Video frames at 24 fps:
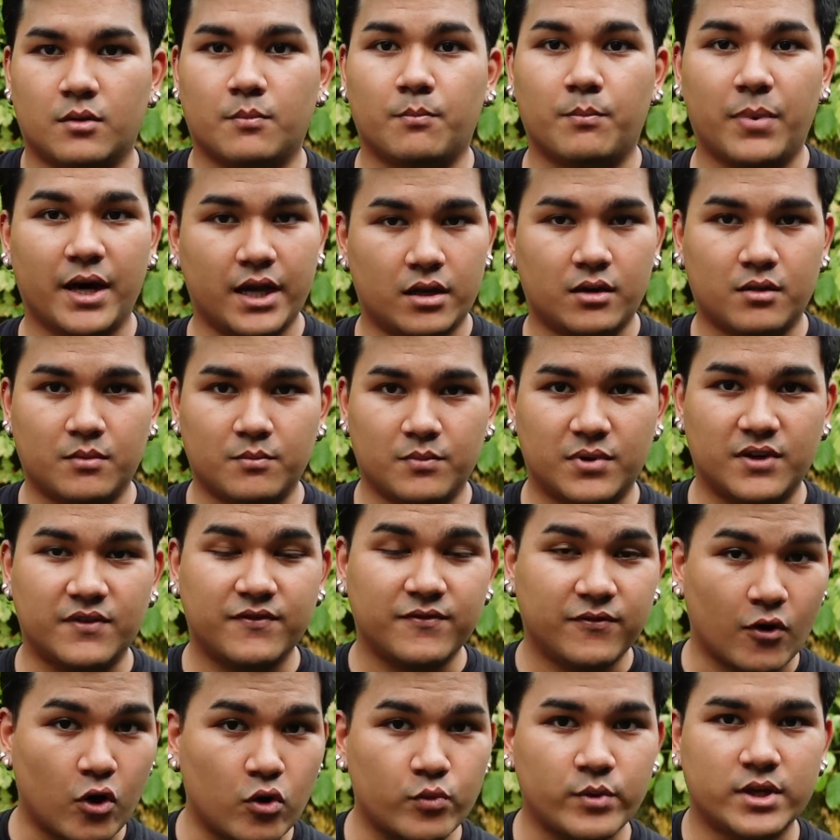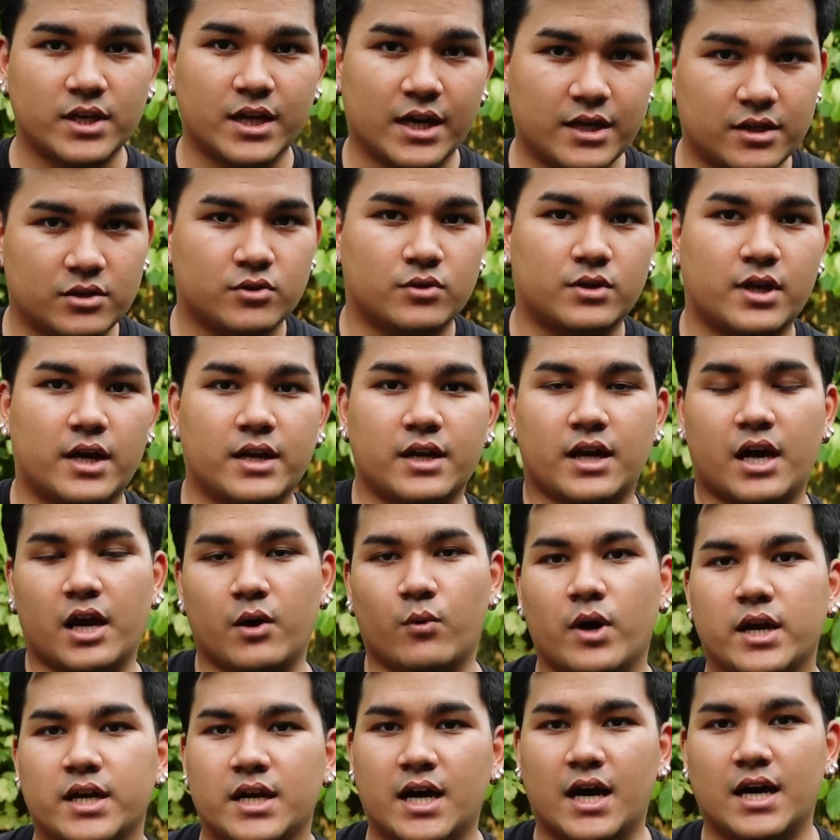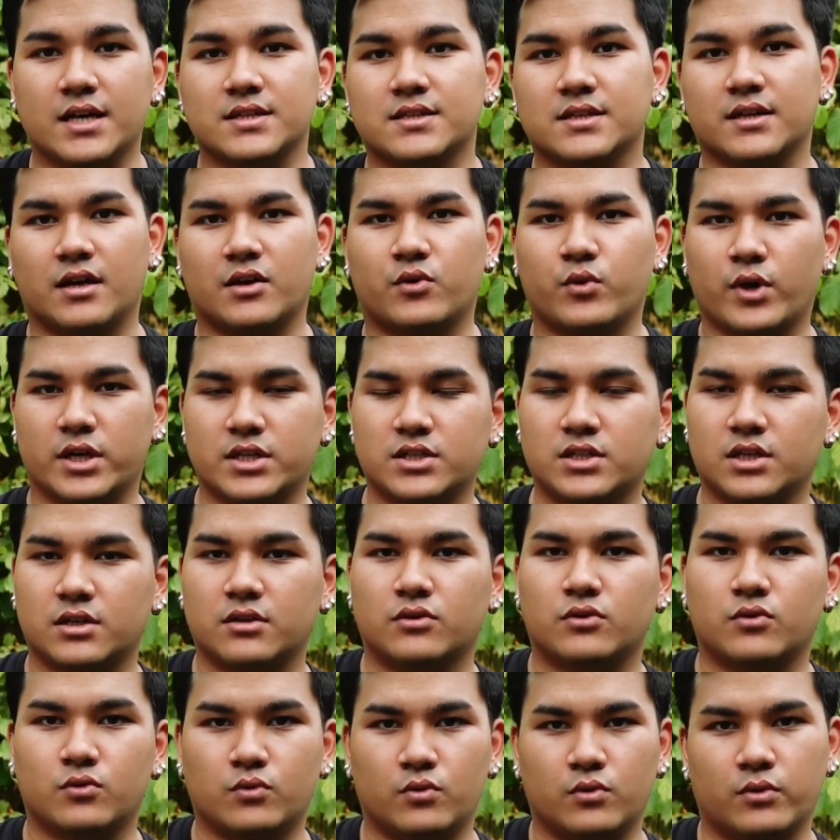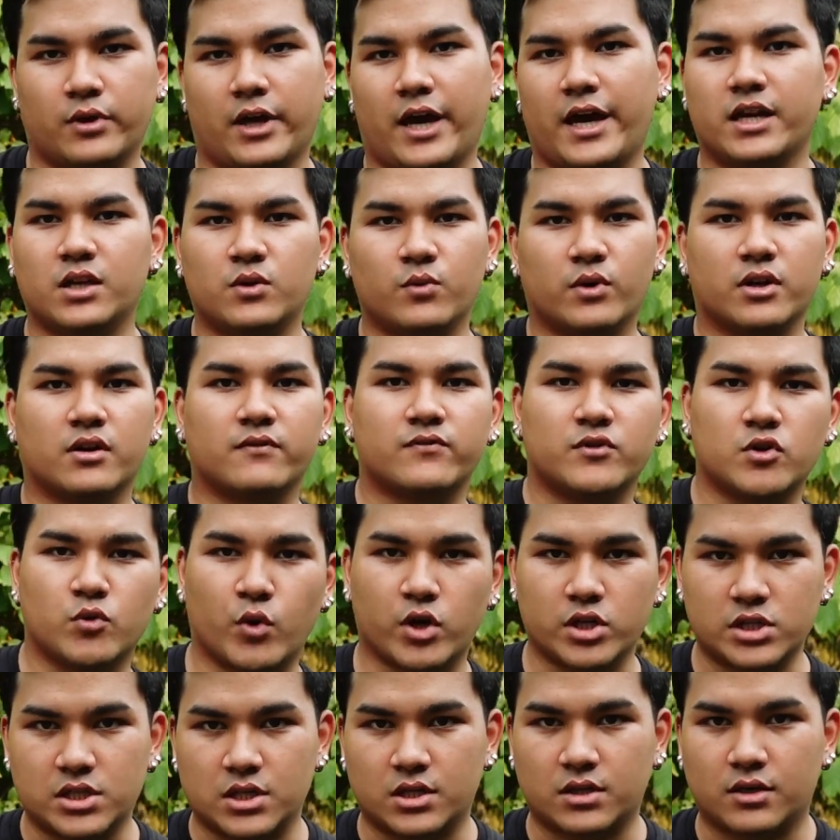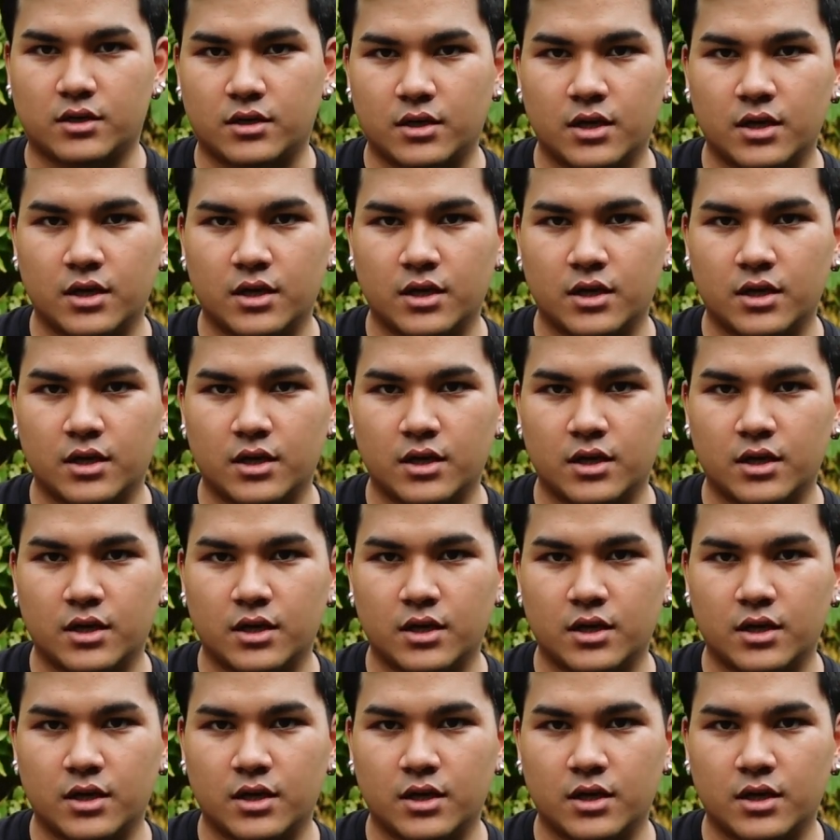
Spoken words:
But before we get into that, I want to ask a question to any one of you watching.